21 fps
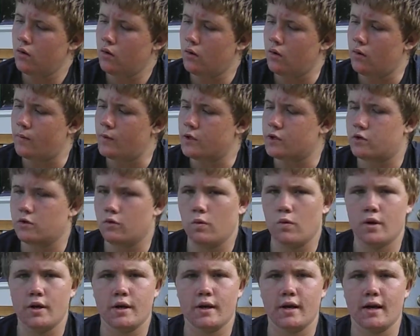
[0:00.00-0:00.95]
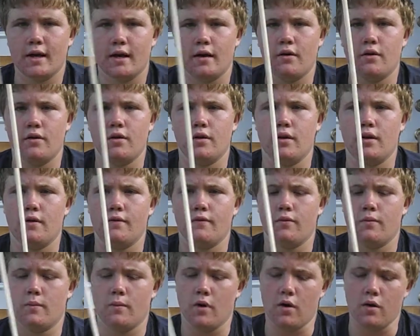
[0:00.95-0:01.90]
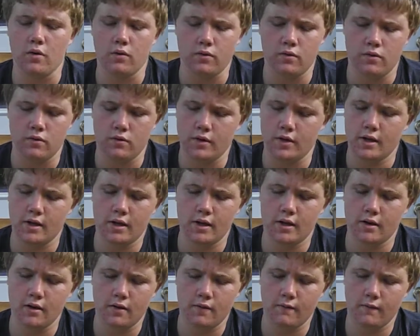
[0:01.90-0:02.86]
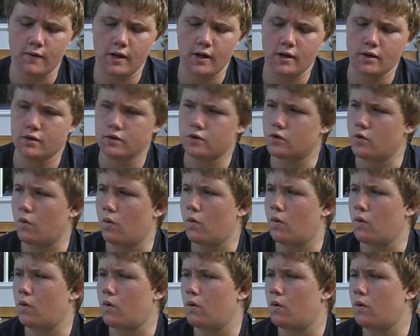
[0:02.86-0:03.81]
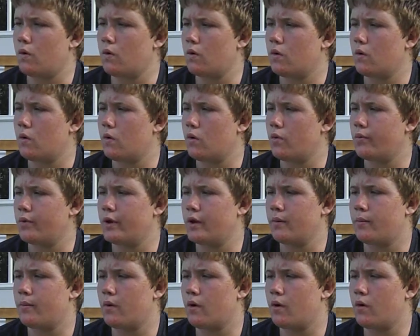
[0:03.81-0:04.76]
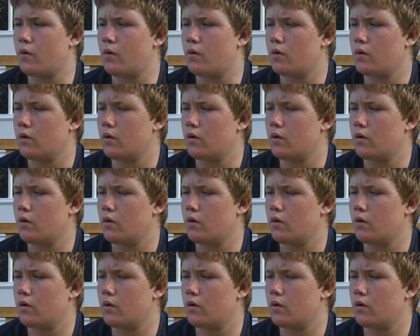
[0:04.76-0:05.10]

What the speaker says: And this is a wooden dowel you get from any convenience store, Home Depot.